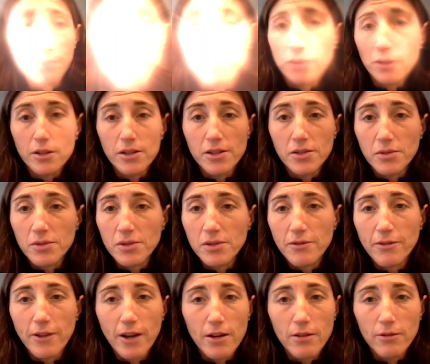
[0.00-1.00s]
Loras was
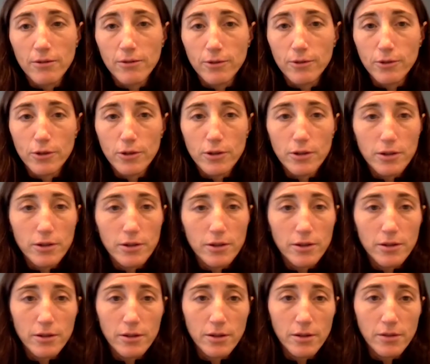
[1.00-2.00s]
a Final Four,
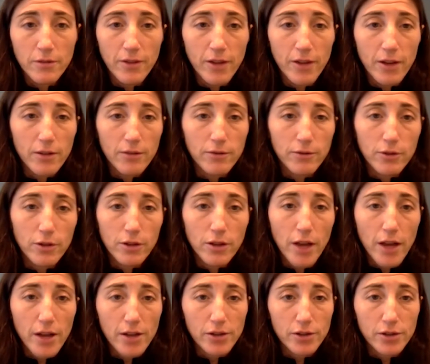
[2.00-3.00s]
in the Final Four
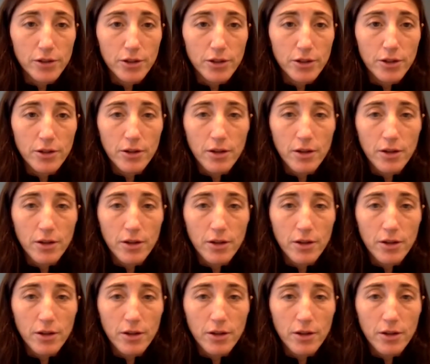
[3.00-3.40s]
last year.